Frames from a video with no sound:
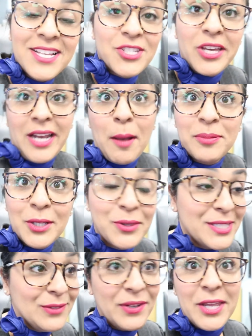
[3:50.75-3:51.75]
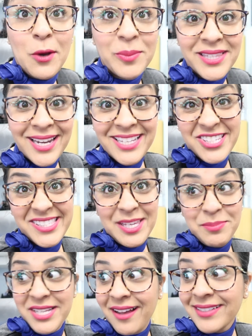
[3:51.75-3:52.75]
I'm trying to upload this video, but then I just
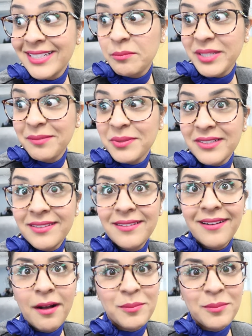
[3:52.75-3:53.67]
keep talking to people.